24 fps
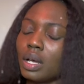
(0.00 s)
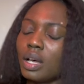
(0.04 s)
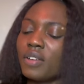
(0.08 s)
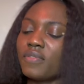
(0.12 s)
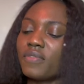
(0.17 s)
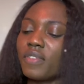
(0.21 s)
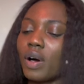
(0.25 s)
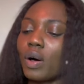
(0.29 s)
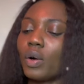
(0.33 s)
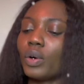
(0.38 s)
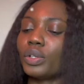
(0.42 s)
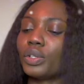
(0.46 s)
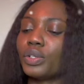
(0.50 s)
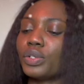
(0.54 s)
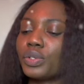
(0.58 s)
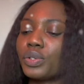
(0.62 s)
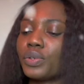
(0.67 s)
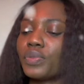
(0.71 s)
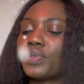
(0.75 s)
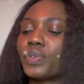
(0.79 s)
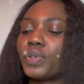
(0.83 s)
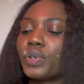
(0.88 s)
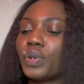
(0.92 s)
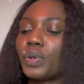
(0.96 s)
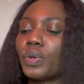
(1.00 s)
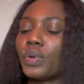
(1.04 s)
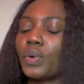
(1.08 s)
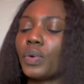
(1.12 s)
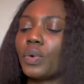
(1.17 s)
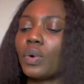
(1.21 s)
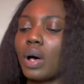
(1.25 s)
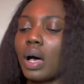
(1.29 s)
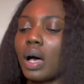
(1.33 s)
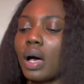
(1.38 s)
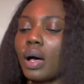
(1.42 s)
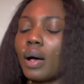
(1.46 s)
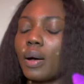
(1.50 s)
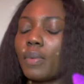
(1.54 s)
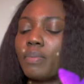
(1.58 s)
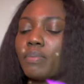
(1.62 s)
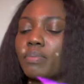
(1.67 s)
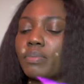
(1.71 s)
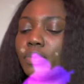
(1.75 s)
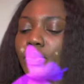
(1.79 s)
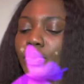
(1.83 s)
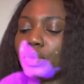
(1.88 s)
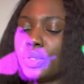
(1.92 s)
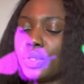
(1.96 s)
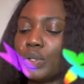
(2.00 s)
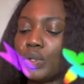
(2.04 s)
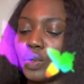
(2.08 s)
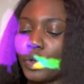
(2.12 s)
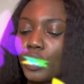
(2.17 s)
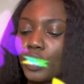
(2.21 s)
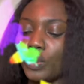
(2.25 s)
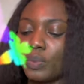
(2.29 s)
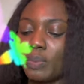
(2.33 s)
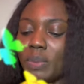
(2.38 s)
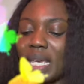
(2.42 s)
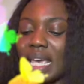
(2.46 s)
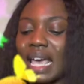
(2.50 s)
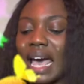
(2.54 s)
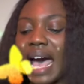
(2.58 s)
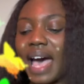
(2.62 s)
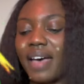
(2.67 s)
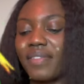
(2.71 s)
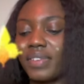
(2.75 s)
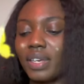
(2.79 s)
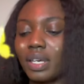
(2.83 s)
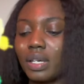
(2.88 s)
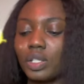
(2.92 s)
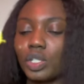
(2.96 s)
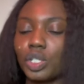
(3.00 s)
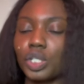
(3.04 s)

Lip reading: For others of you, you could be having a